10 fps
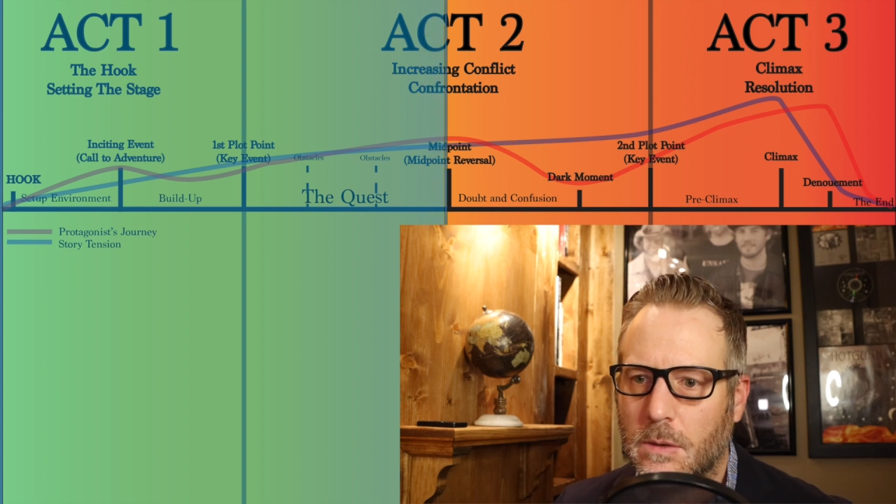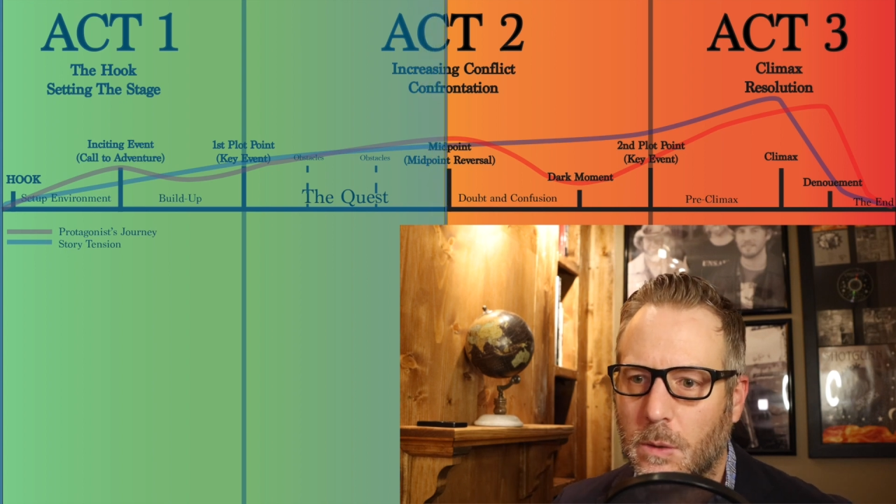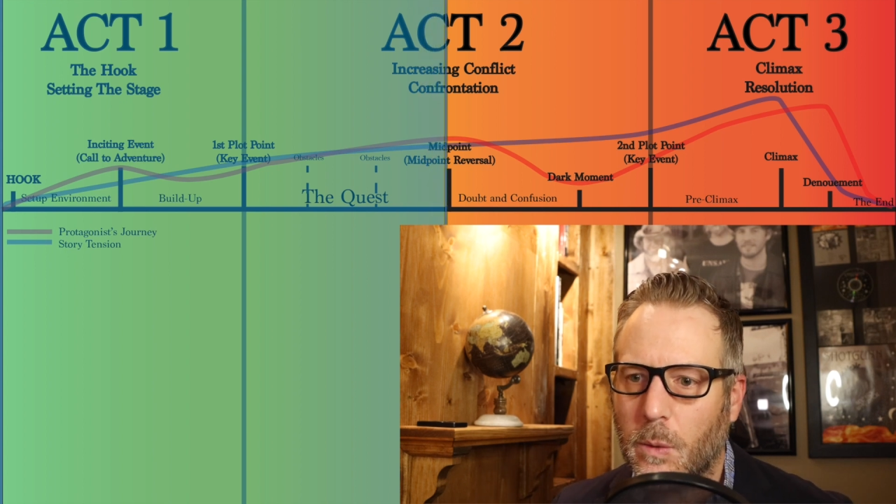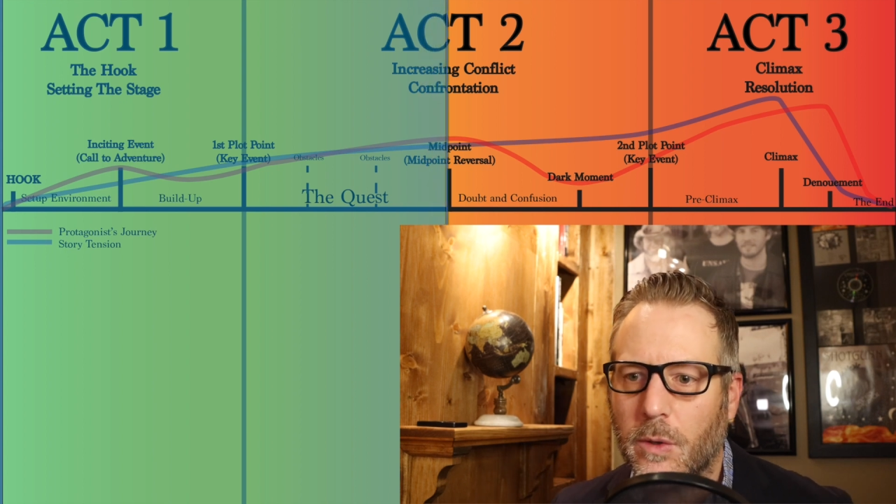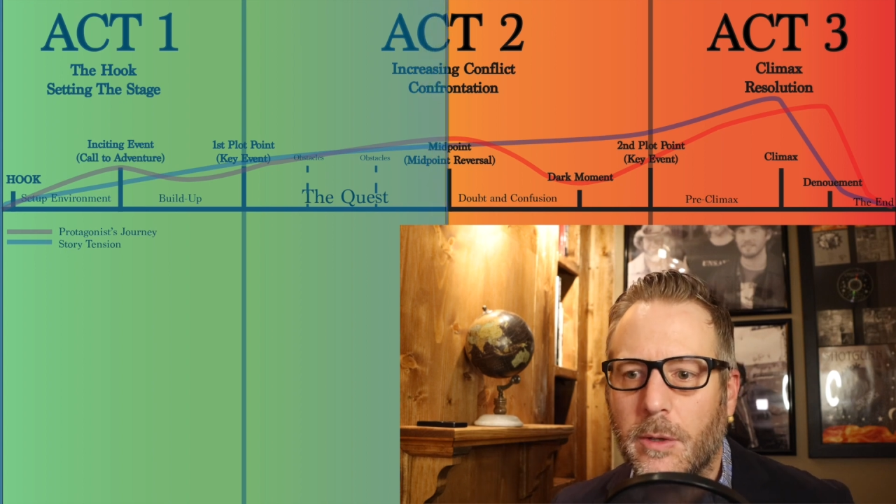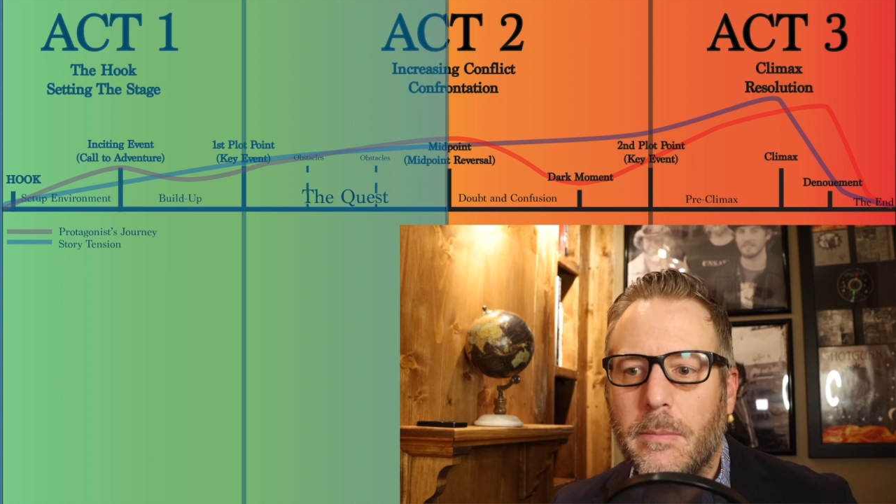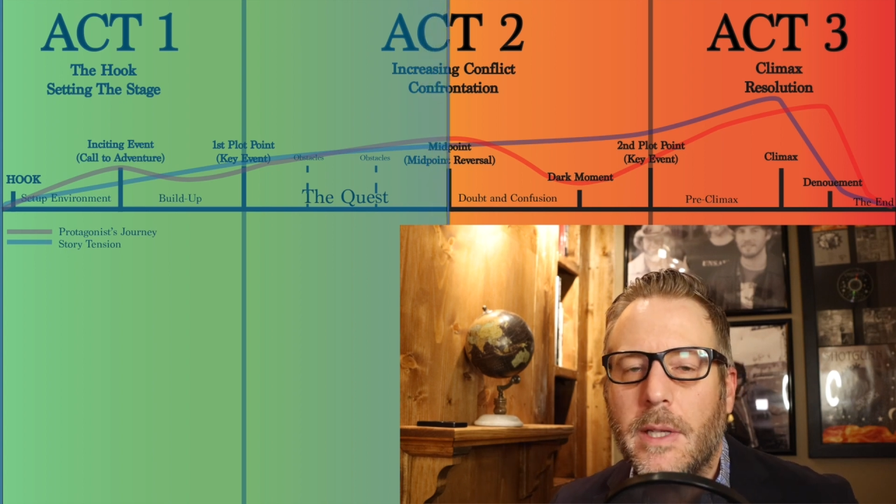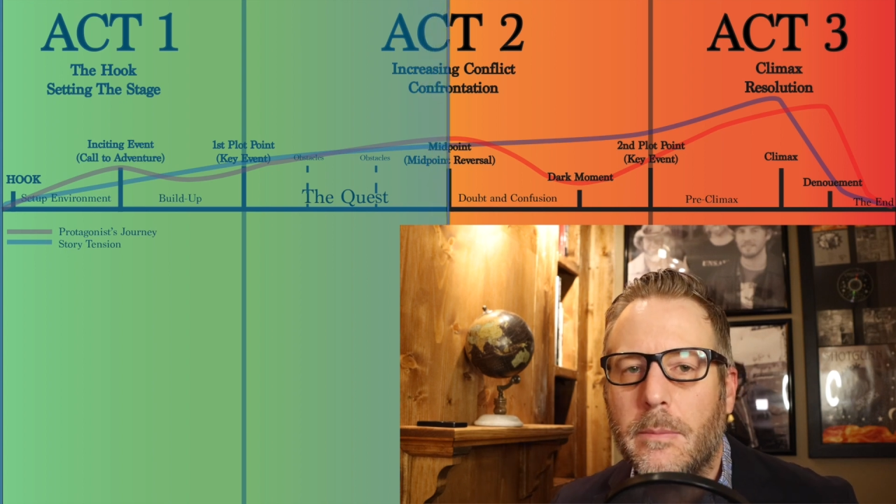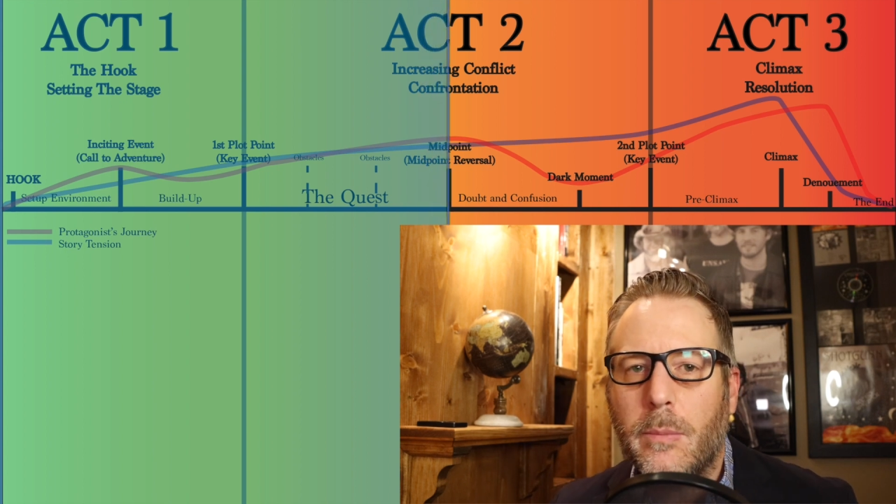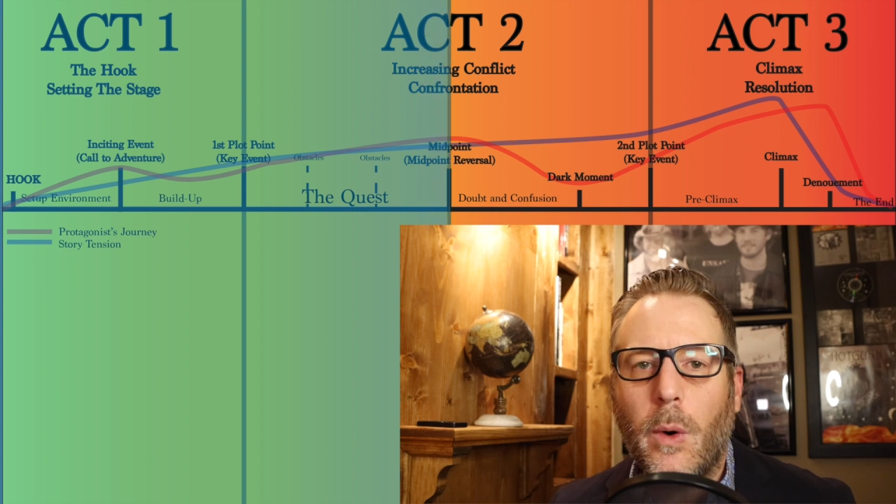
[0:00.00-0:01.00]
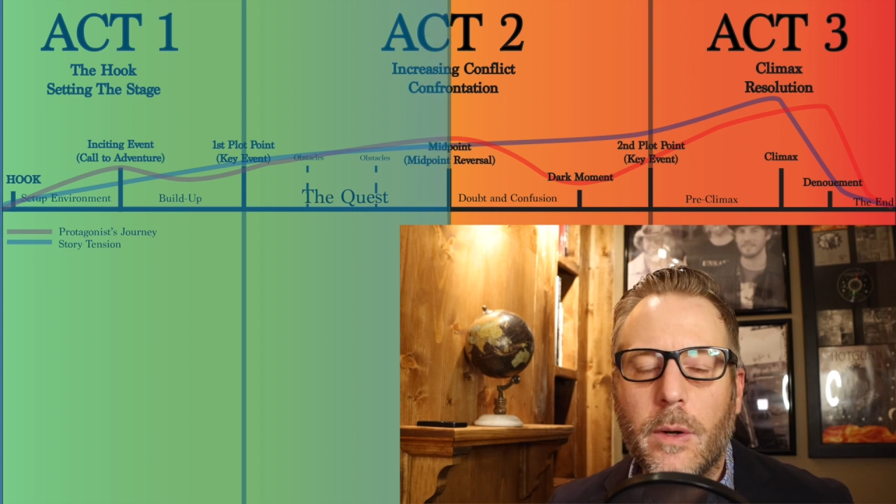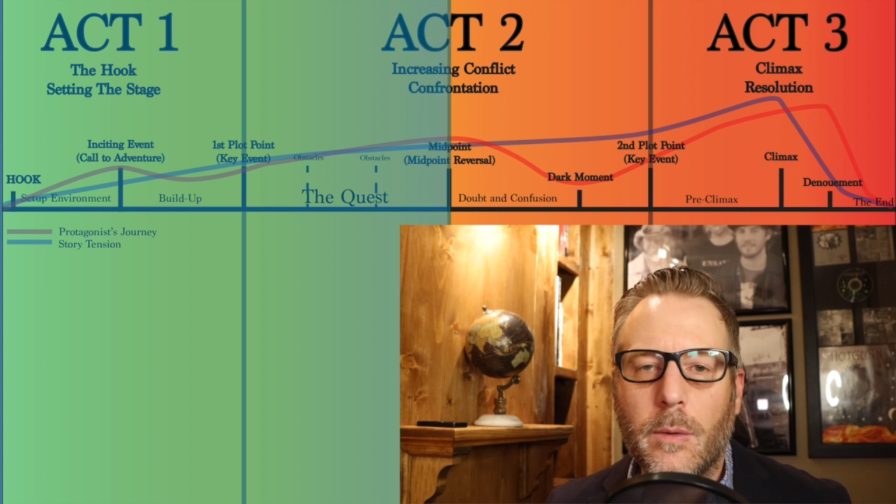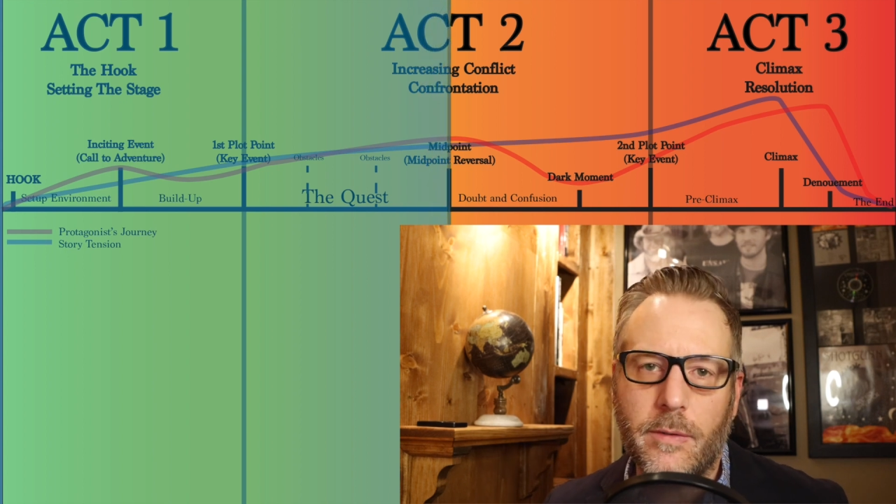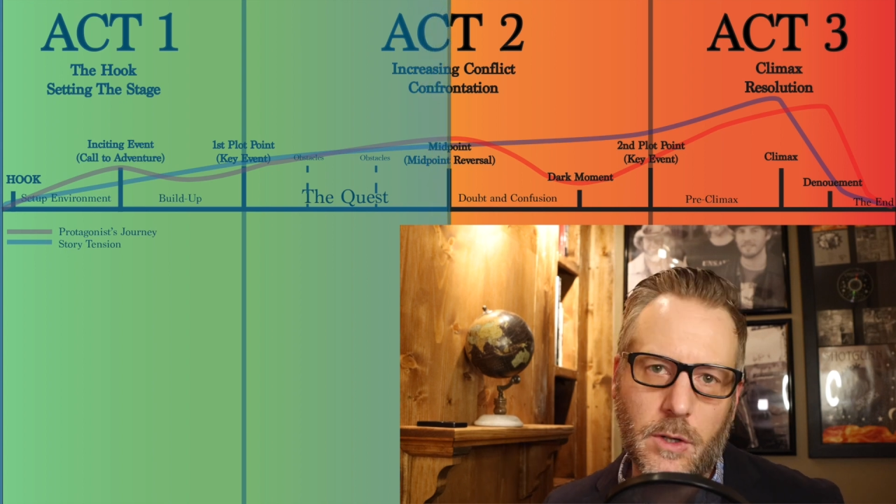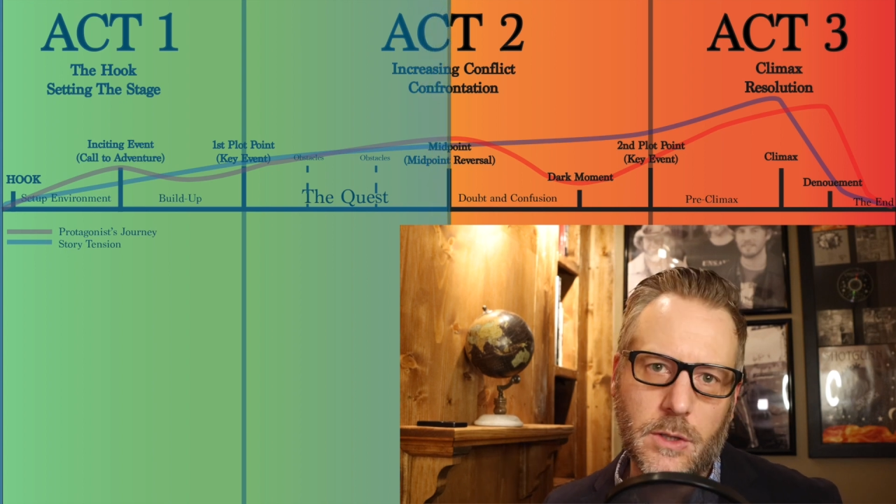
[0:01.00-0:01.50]
or the midpoint
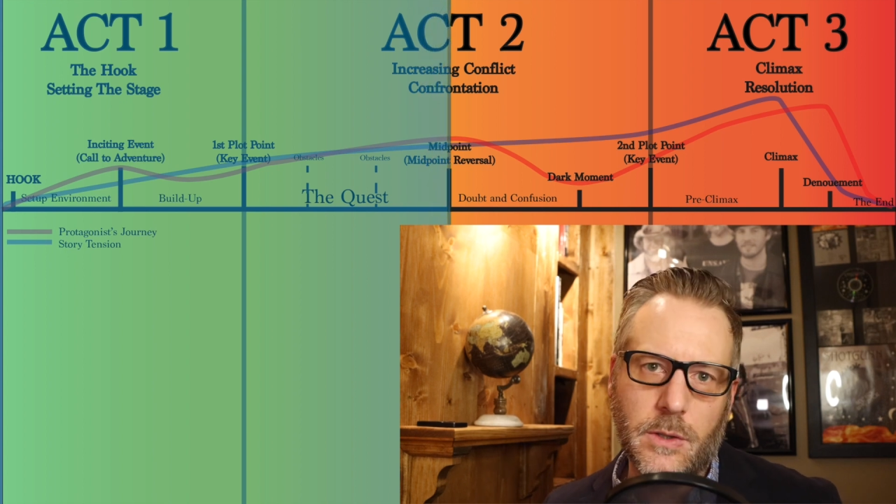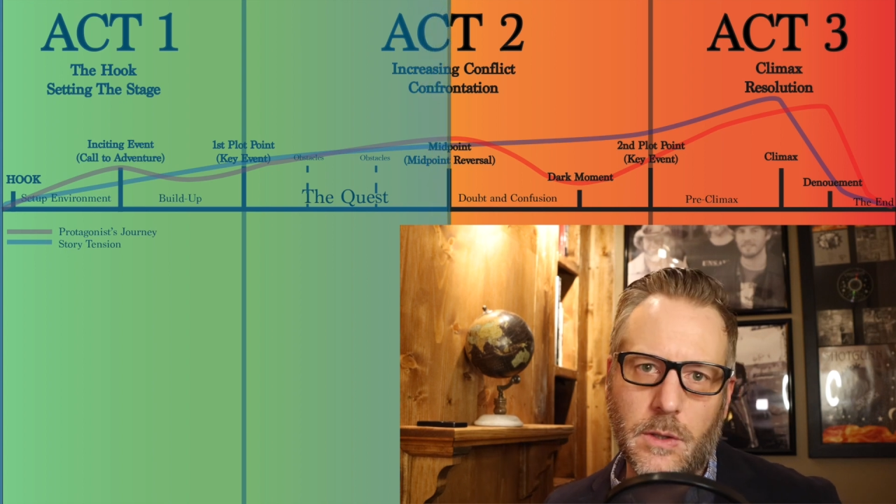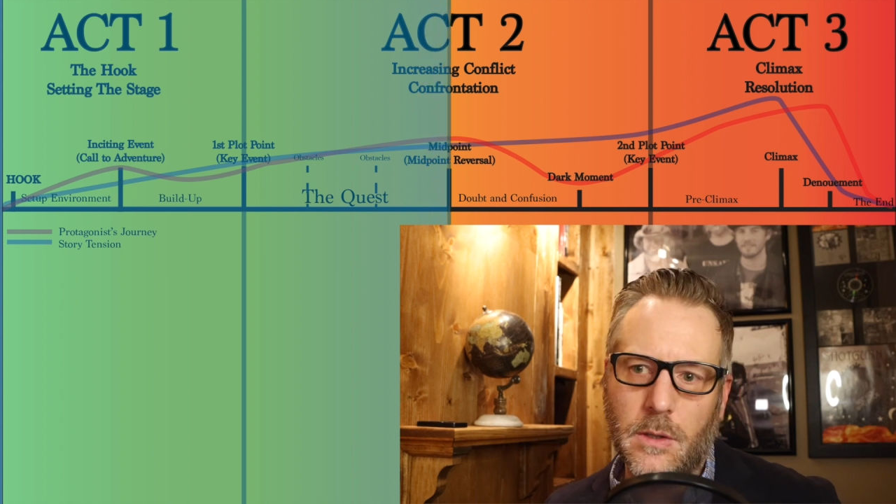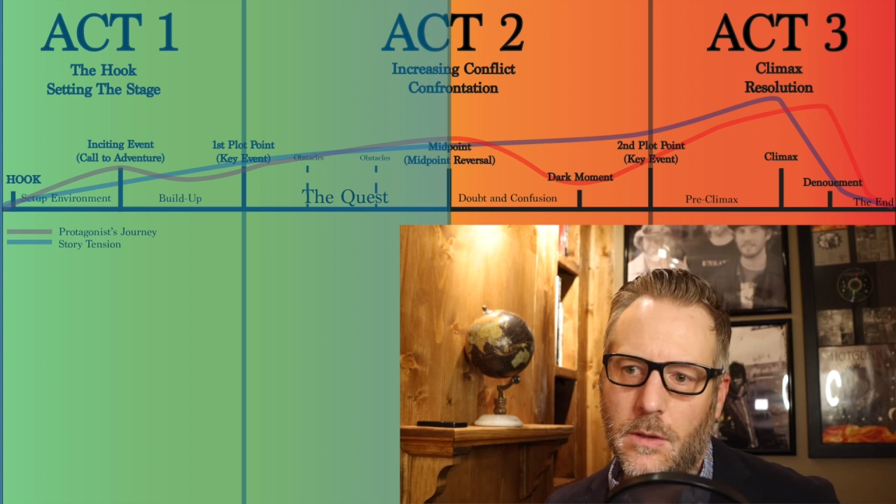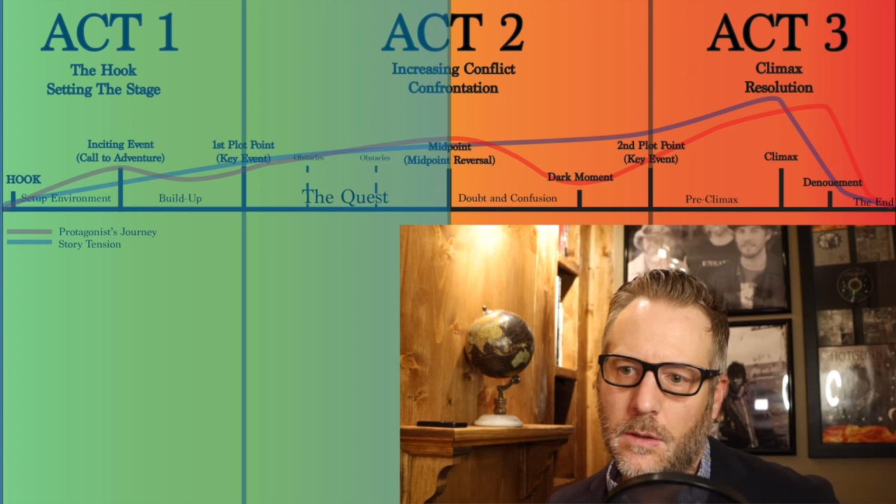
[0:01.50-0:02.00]
reversal.